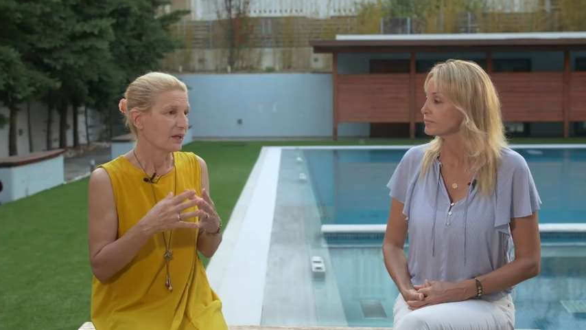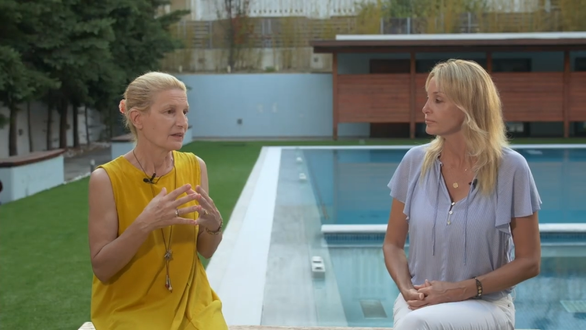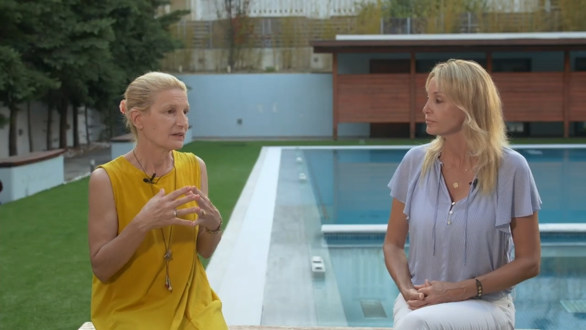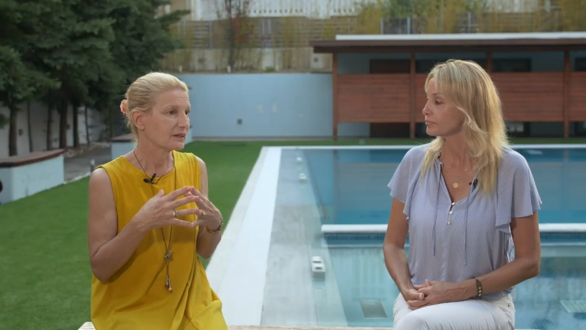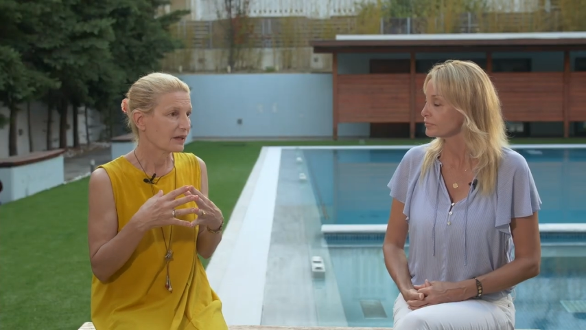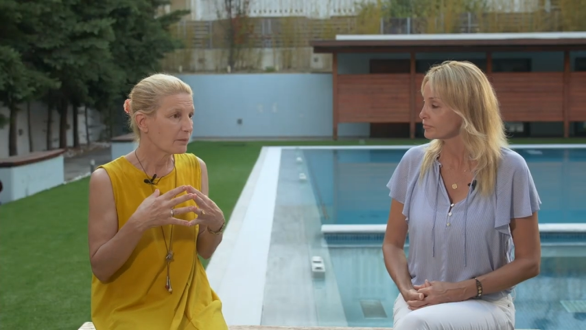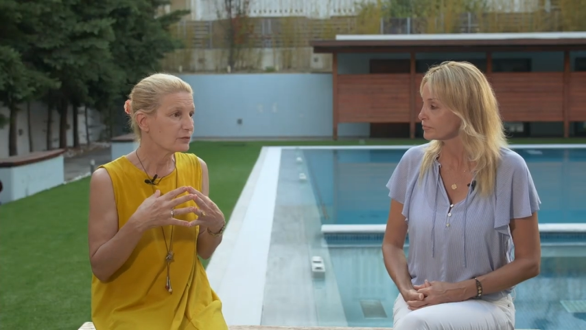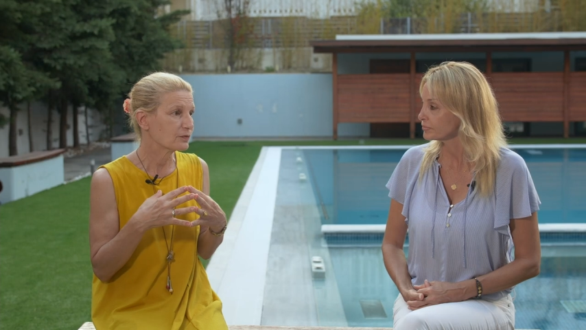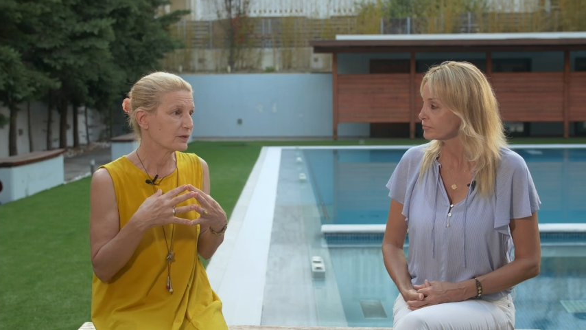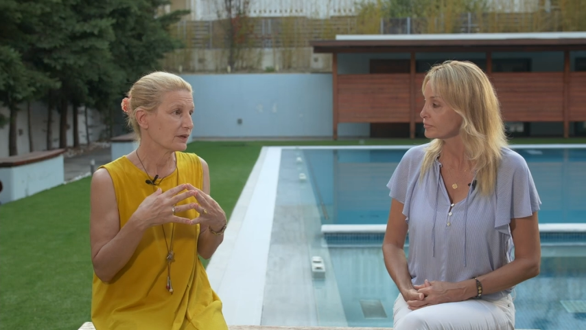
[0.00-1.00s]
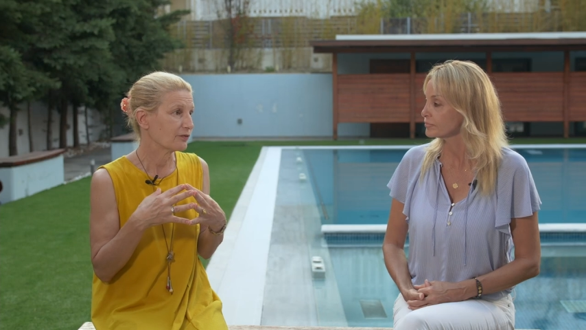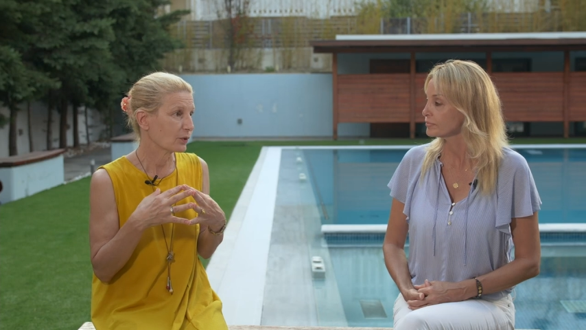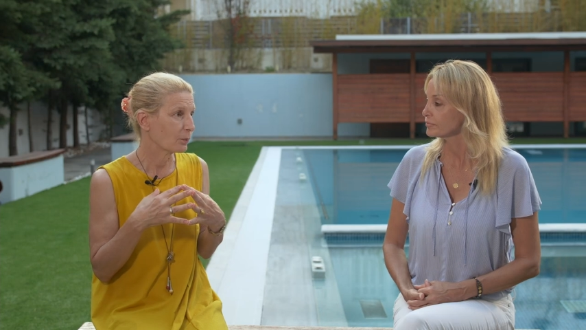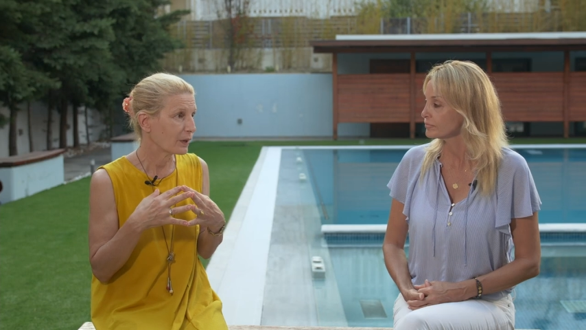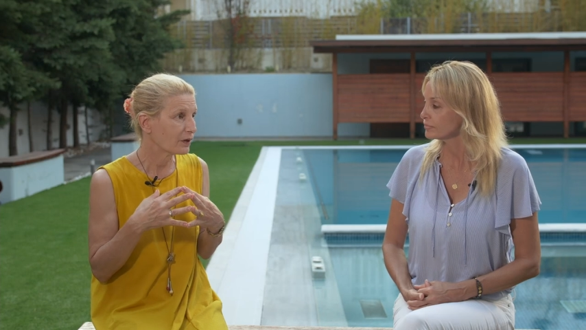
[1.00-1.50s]
Speaker 1: but it comes
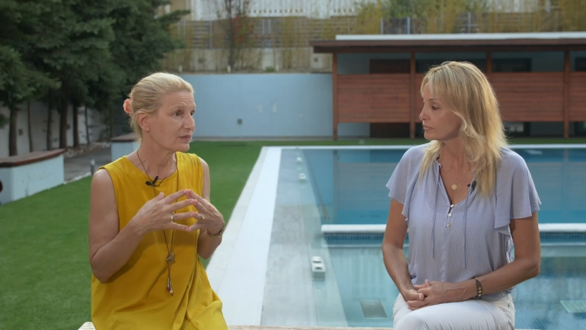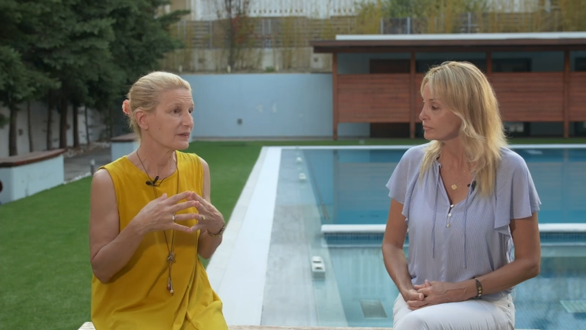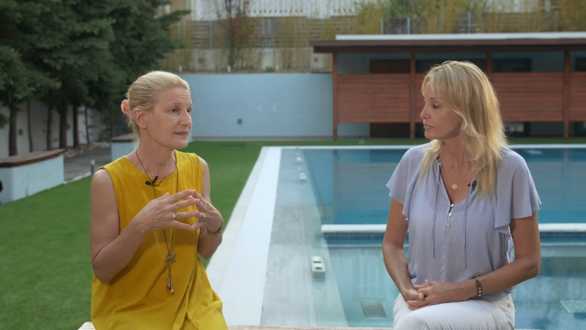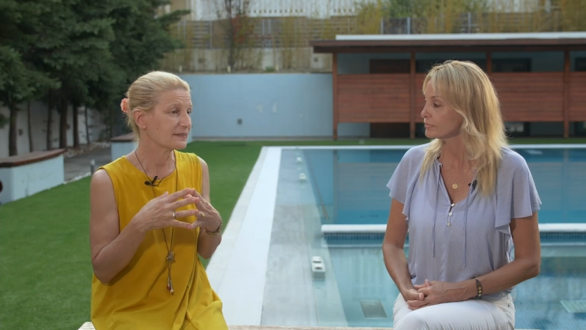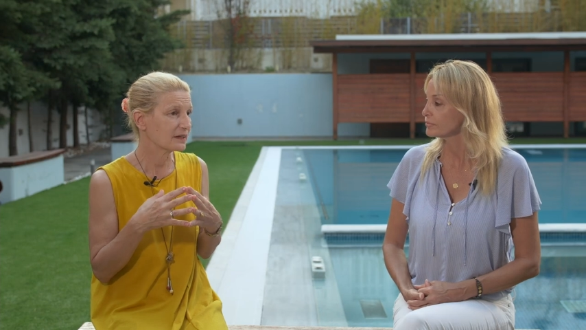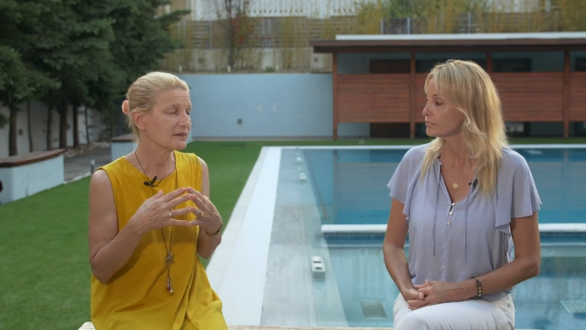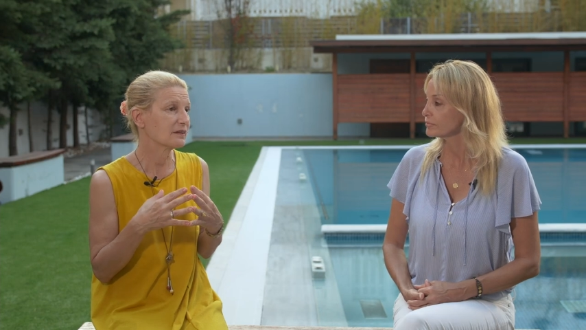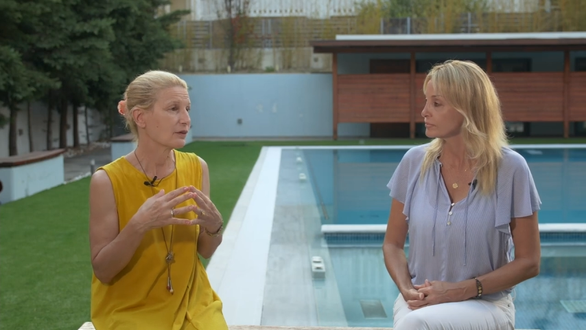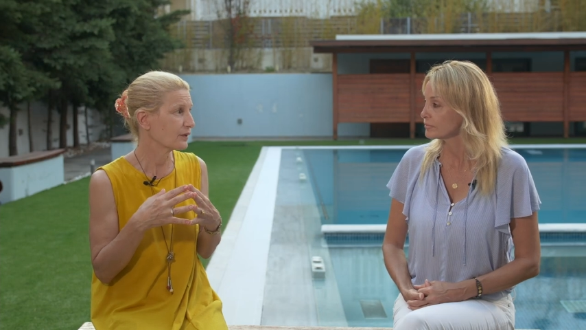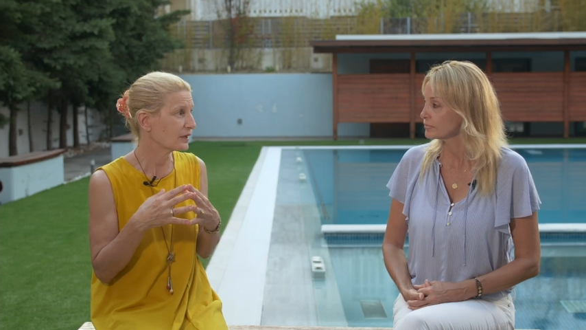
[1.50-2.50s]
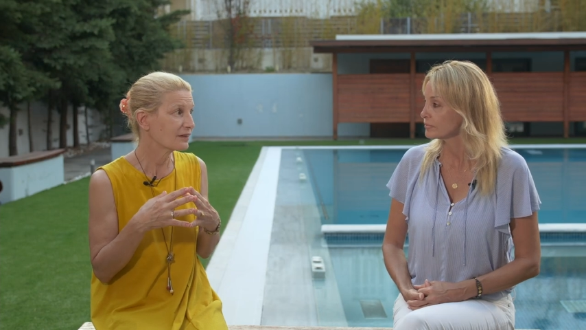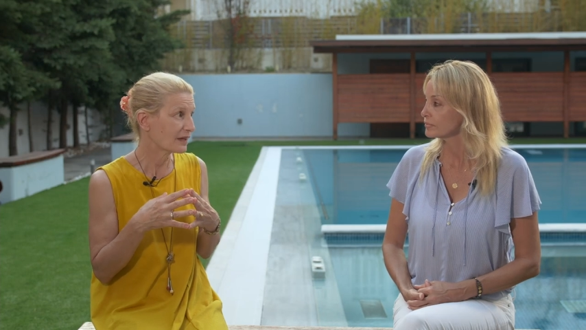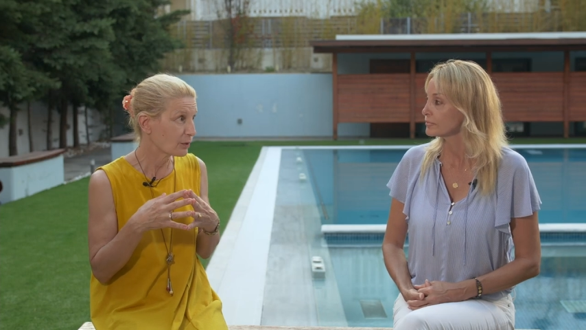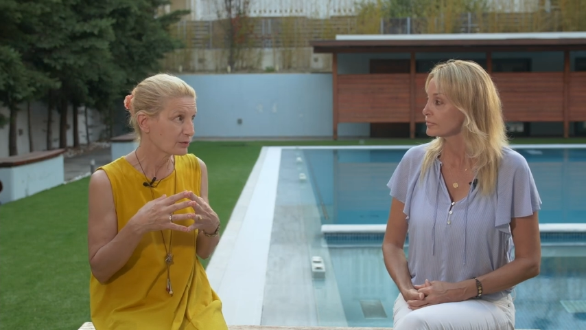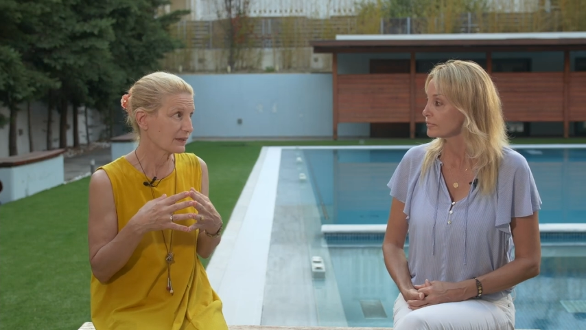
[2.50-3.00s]
from Earth since
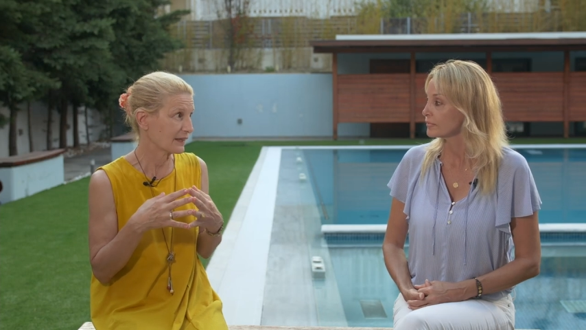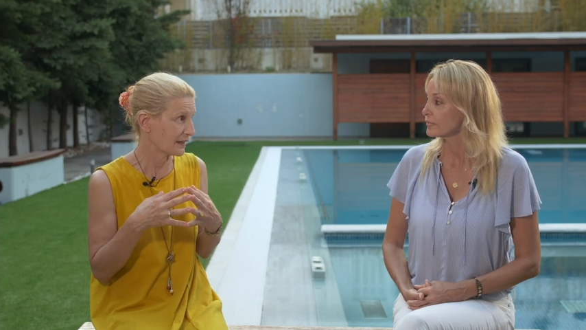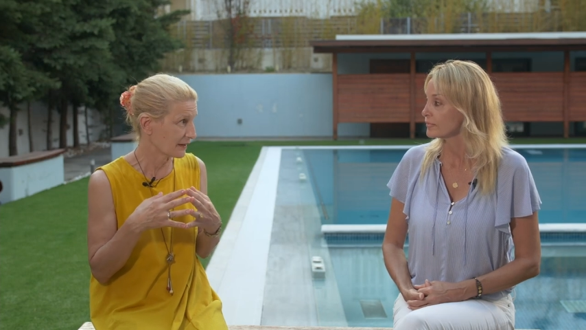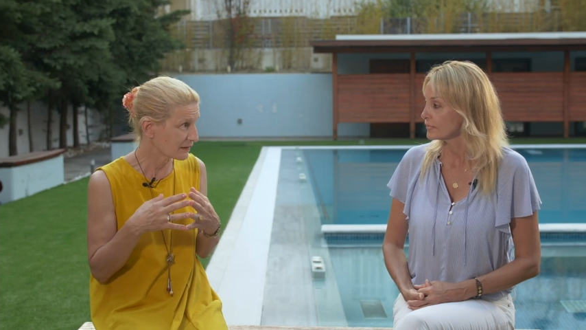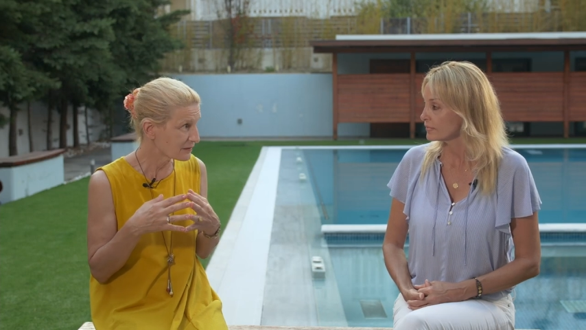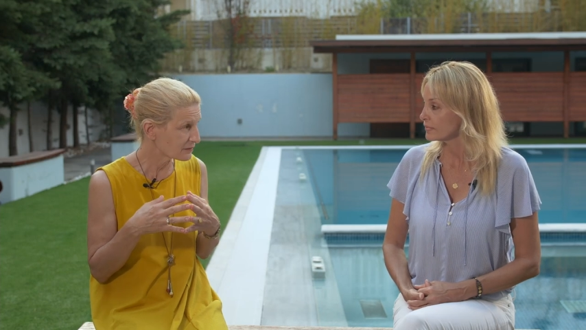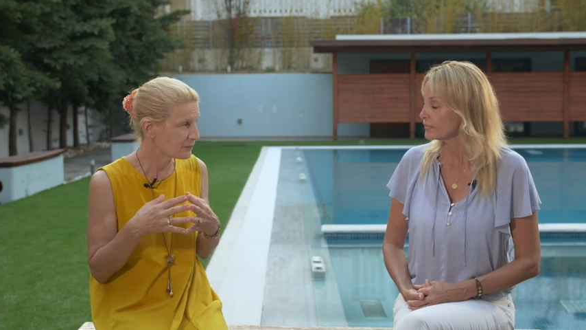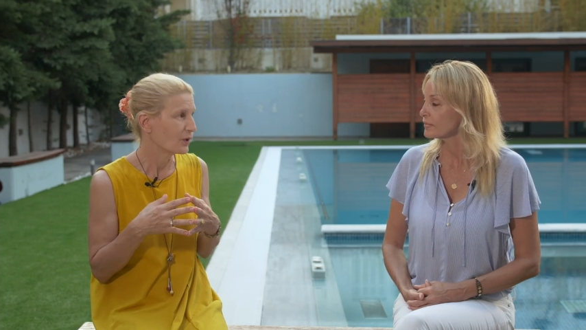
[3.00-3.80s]
3,000 years.